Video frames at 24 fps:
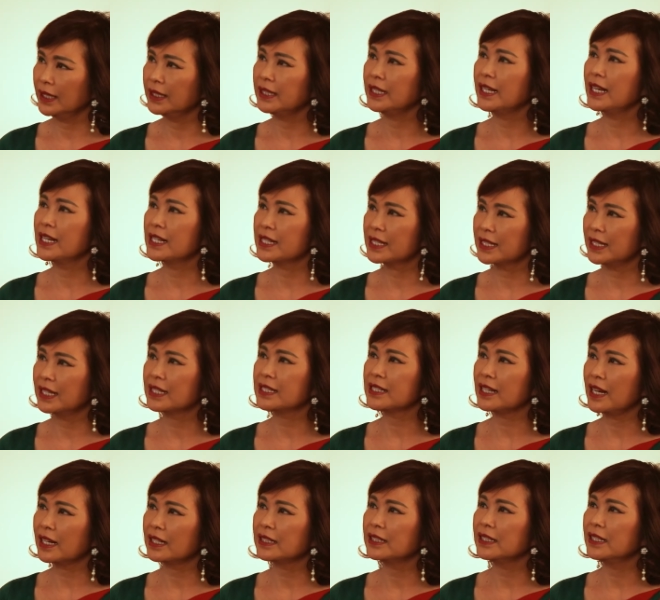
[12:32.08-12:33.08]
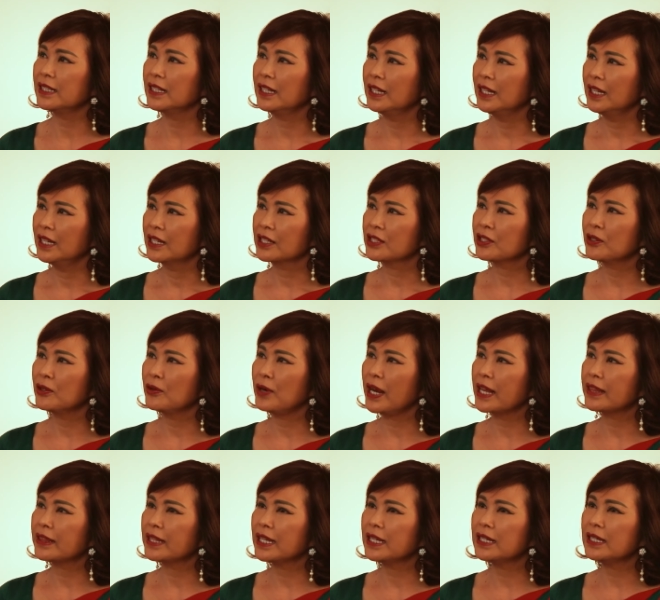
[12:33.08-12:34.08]
Yes, exactly. So I
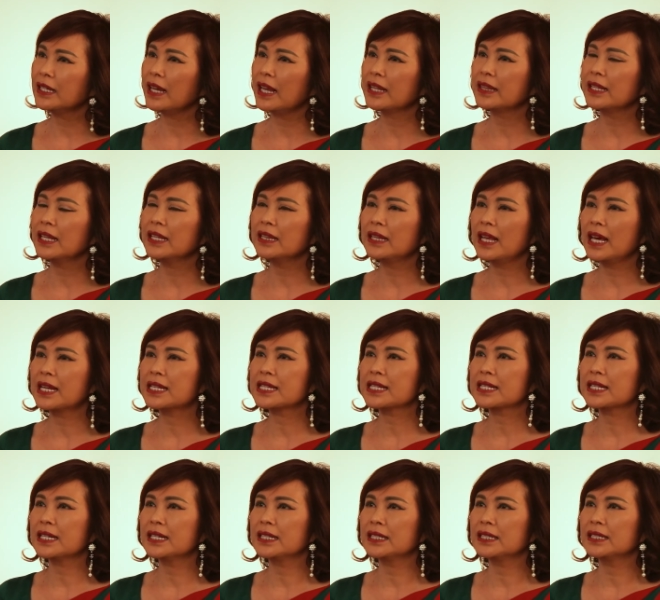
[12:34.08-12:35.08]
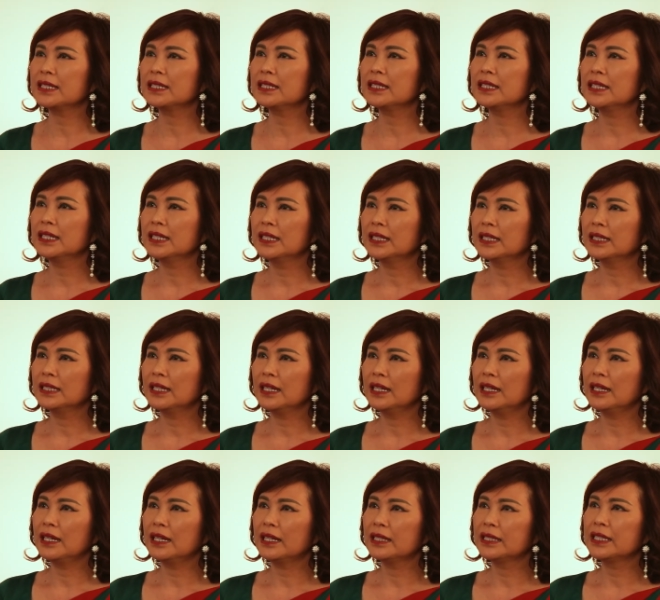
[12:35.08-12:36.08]
think that's
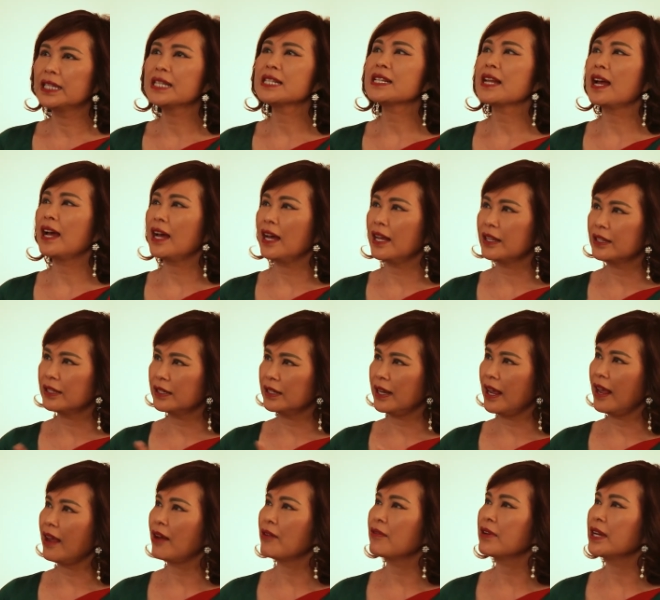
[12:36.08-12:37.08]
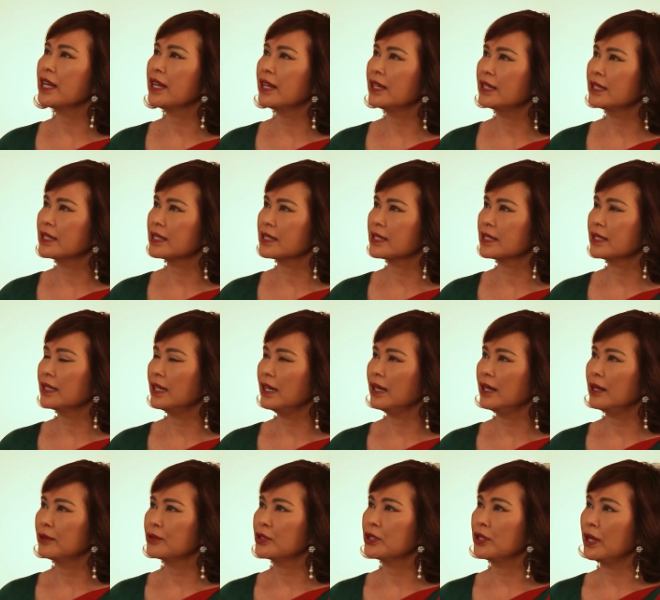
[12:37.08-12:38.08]
these are the areas
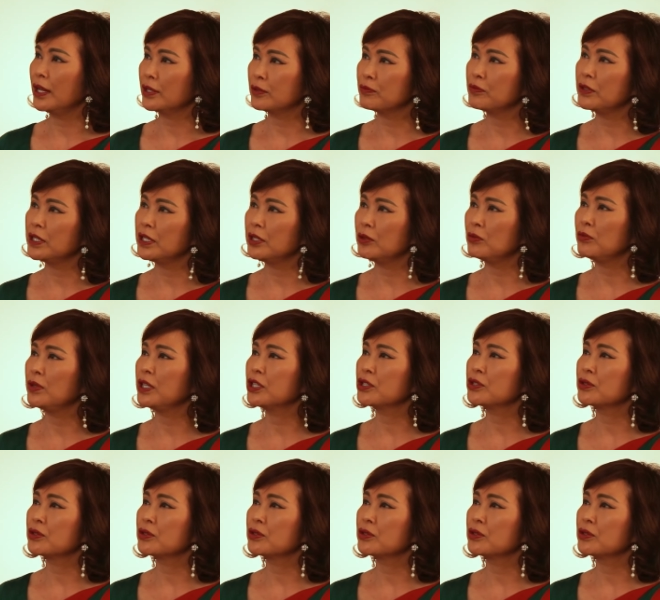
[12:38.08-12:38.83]
that we should.